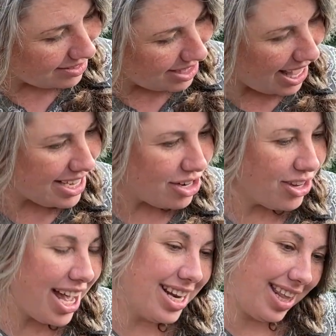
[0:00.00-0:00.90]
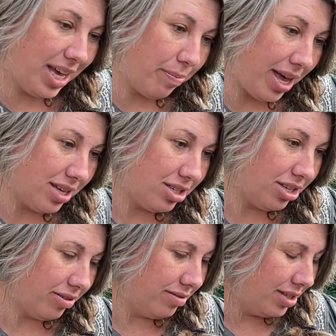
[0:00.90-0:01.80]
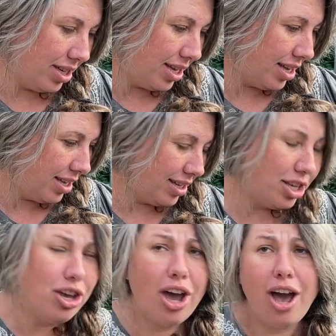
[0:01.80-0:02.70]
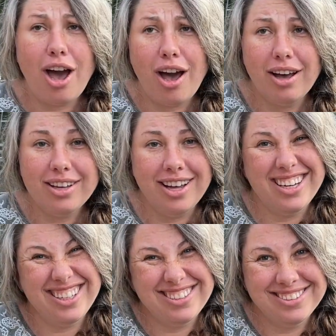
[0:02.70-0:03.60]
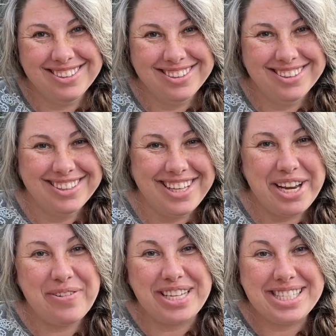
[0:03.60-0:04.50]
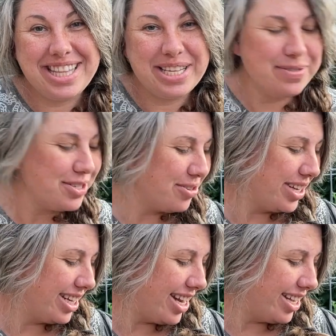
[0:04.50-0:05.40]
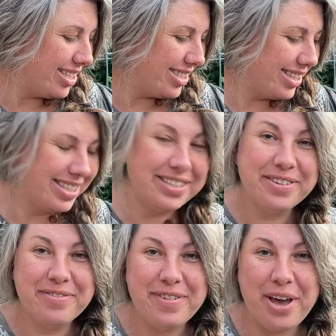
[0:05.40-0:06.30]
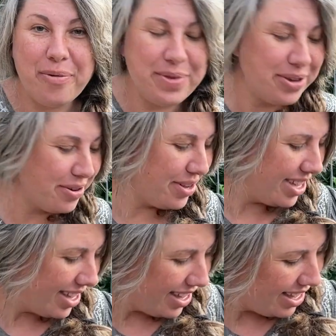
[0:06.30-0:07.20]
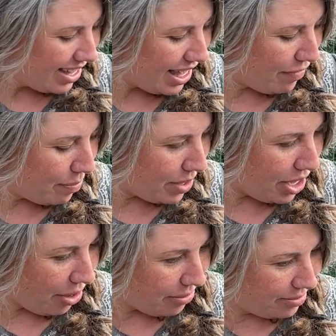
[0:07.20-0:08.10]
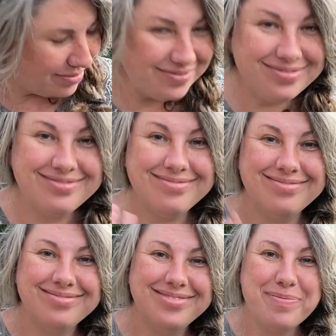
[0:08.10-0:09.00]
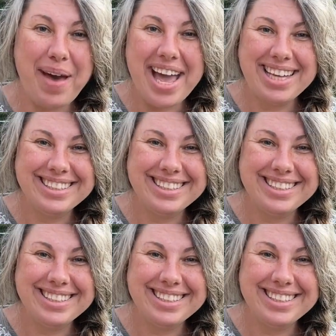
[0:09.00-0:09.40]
And you're kind of like a pet too. Yeah, kind of. Anyways, thanks for joining us. We hope you give them a go. Bye.